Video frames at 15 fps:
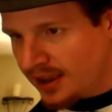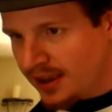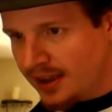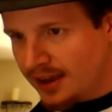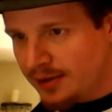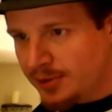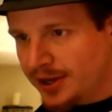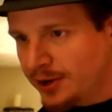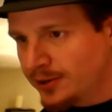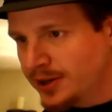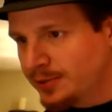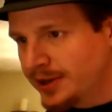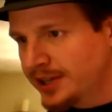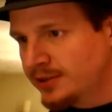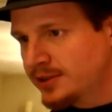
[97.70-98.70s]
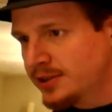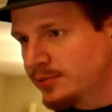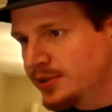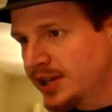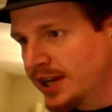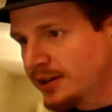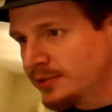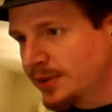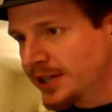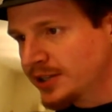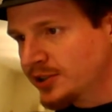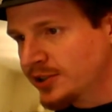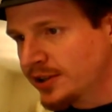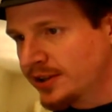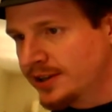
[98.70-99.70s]
now by going to my YouTube channel,
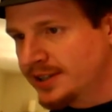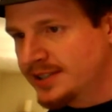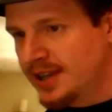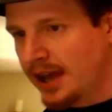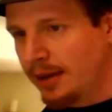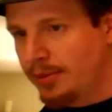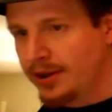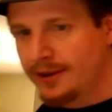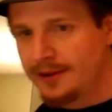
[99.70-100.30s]
making sure that it's up.